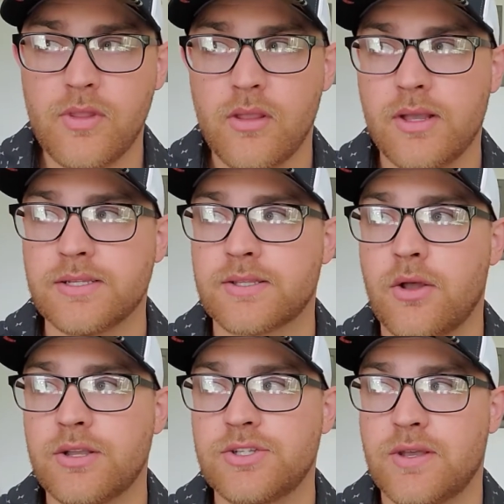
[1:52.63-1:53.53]
As
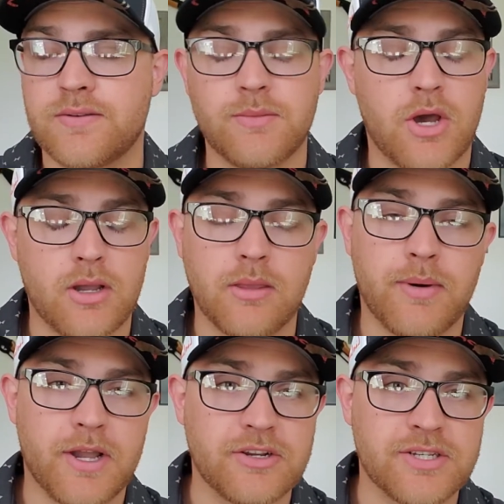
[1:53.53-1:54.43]
long as you have something to
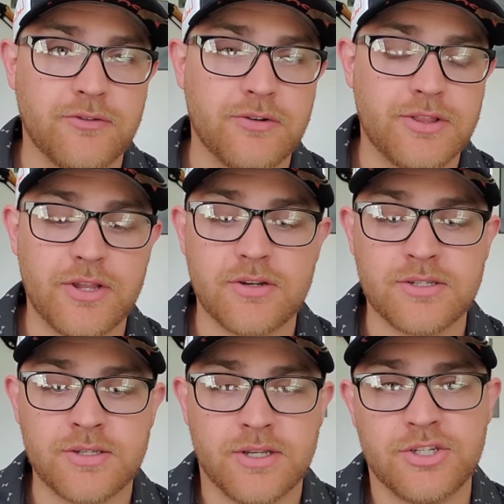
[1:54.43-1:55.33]
occupy yourself with,
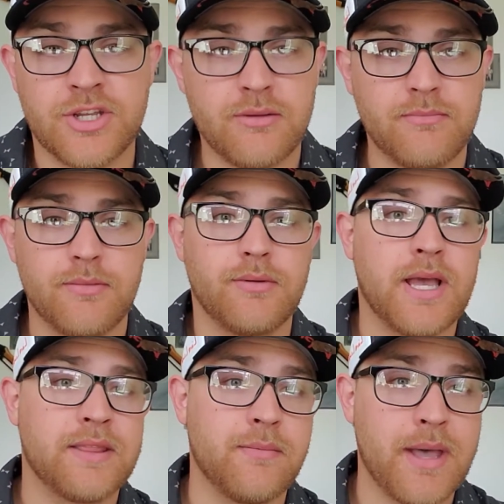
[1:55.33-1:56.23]
there's a gym
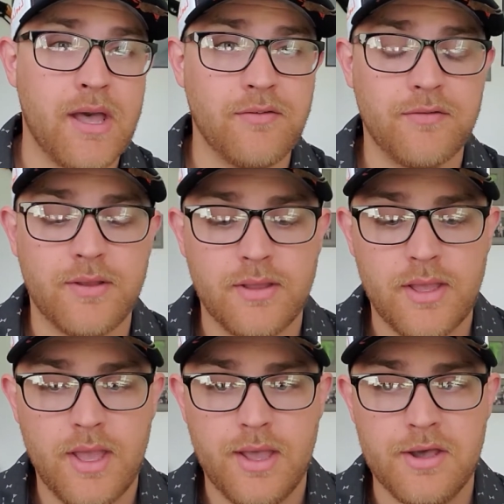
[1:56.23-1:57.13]
at the MAF,
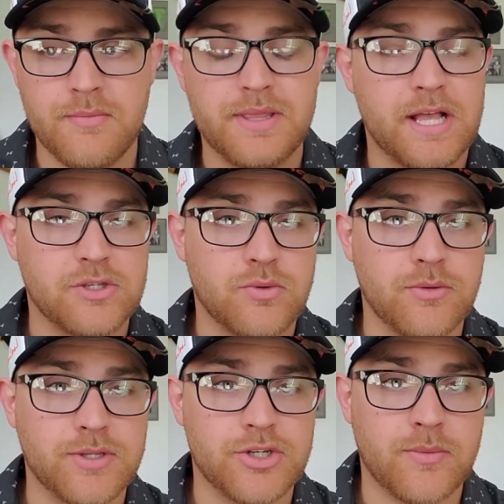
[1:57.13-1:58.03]
and that's where you'll
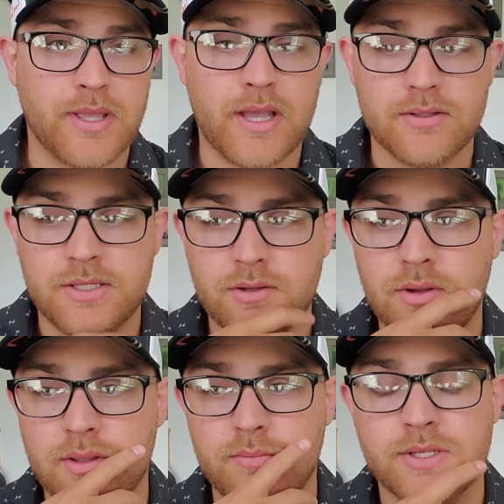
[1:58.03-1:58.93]
be tripping out to,
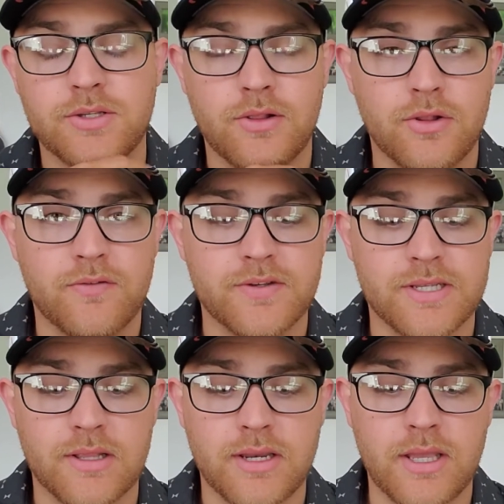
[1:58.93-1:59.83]
the missile alert
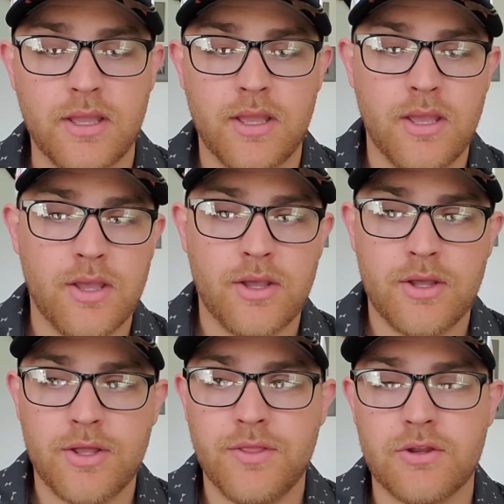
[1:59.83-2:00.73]
facility.
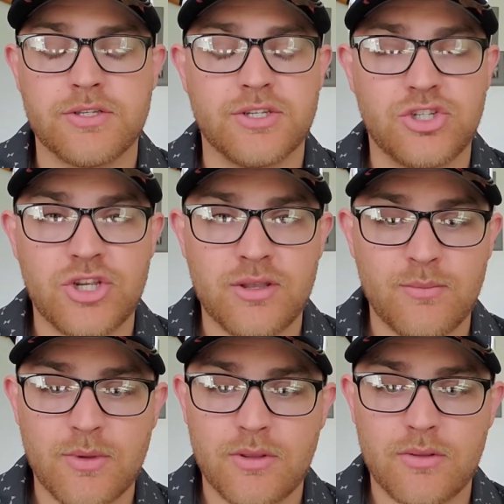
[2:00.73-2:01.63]
There's a
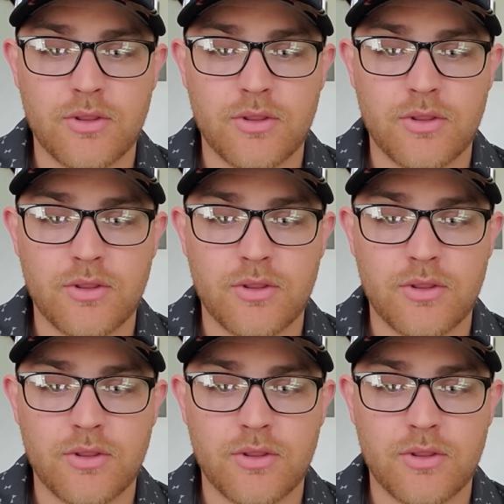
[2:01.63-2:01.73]
gym.